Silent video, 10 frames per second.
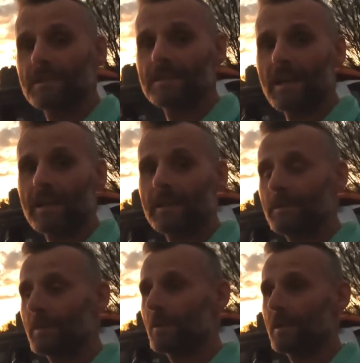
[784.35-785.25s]
in the day.
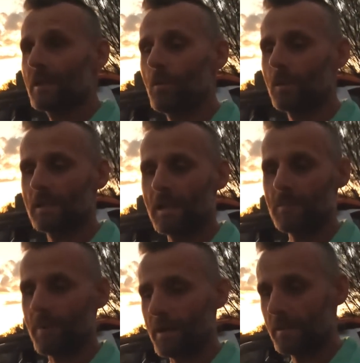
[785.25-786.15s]
We got here quite
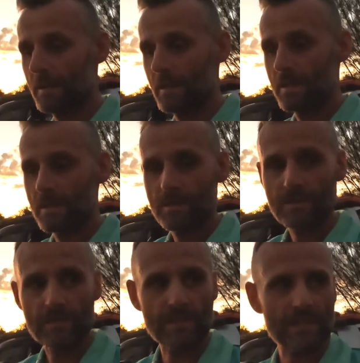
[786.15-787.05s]
late, but
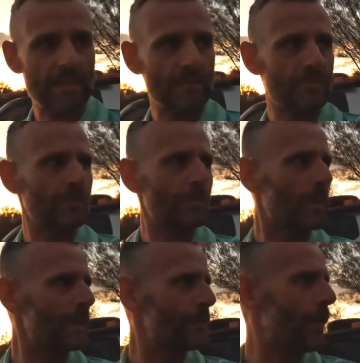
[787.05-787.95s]

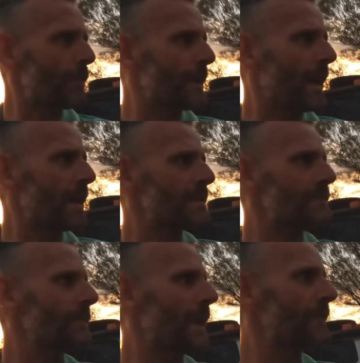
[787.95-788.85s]
625 k's
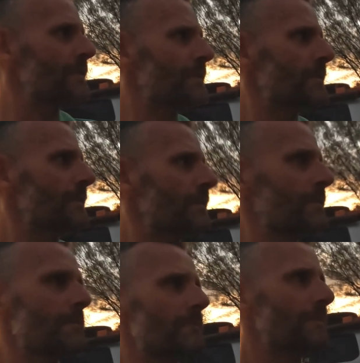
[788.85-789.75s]
from Laverton,
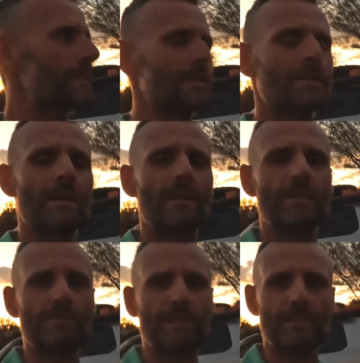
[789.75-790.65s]

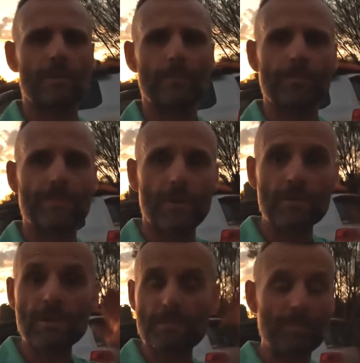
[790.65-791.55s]
this rest stop. So
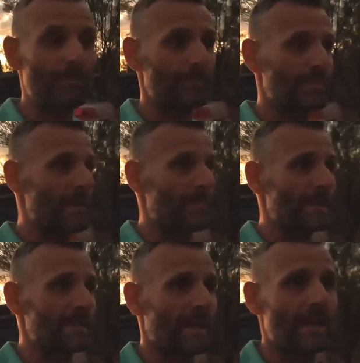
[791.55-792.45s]
it was a pretty
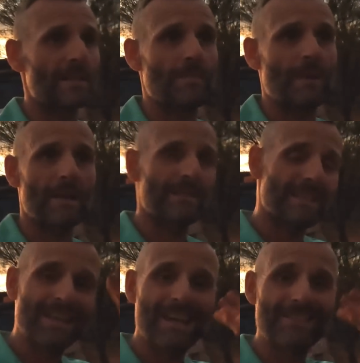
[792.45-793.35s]
big day. It's about
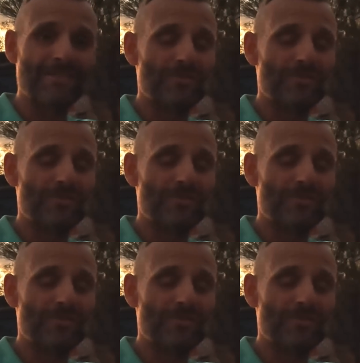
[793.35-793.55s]
10 hours of